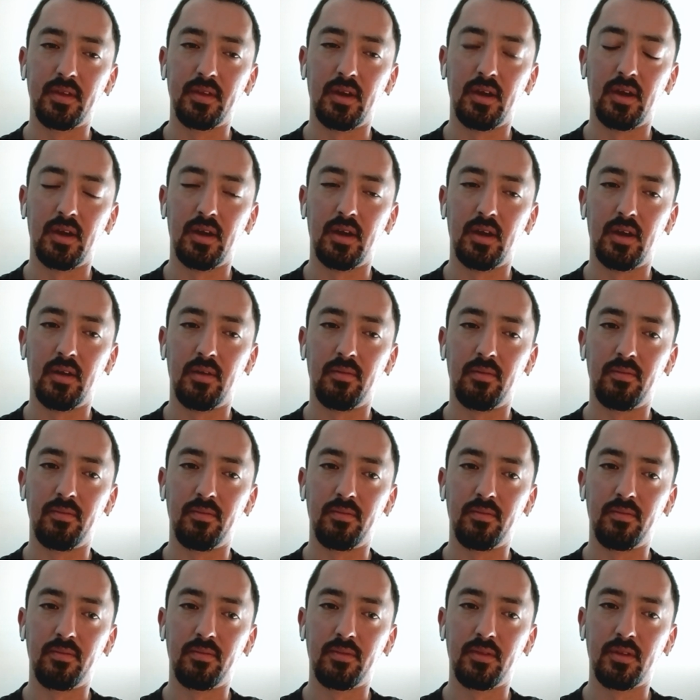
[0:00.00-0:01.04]
from
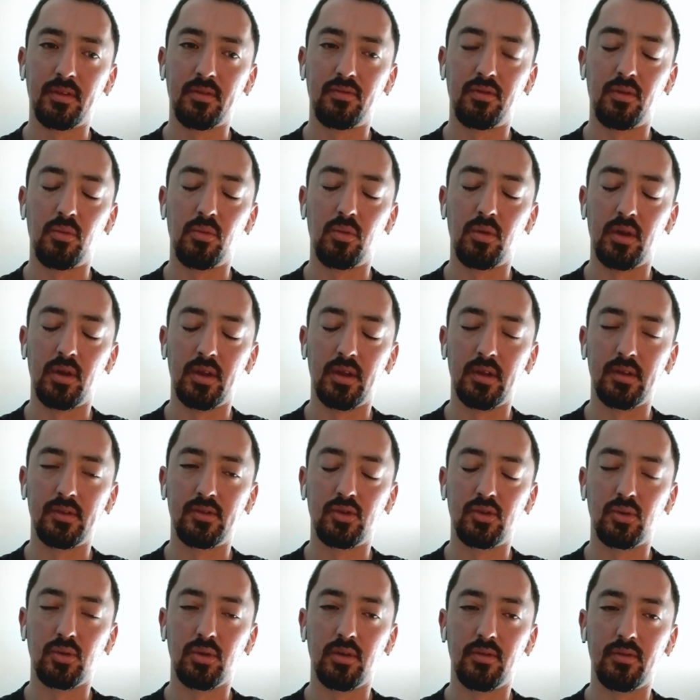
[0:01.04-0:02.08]
a
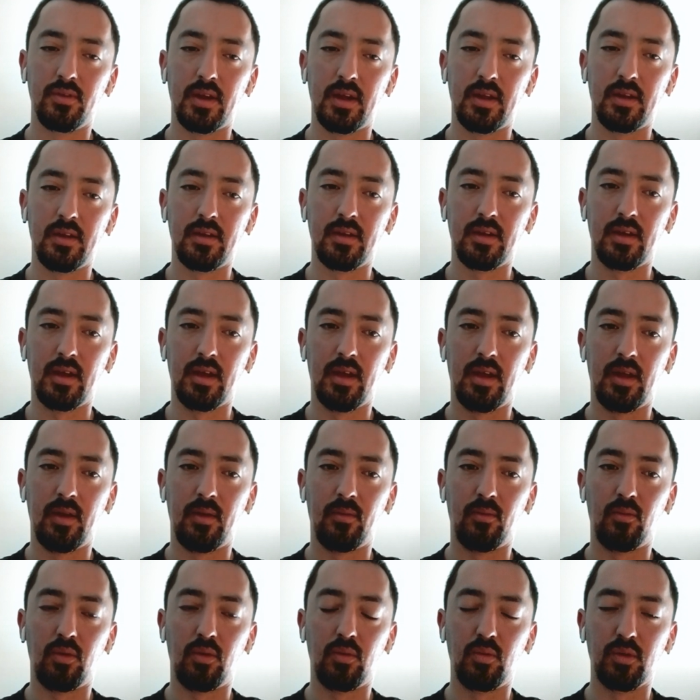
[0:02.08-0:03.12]
tour event,
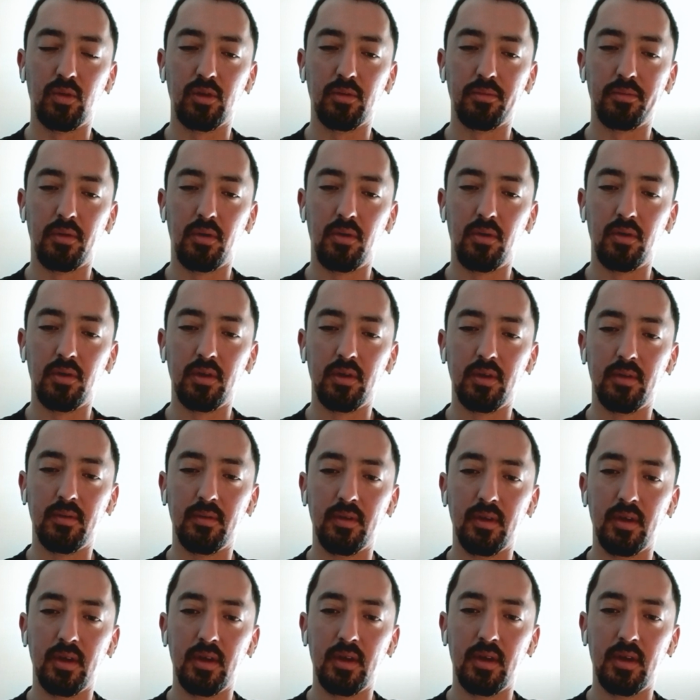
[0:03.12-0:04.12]
and when we were bowling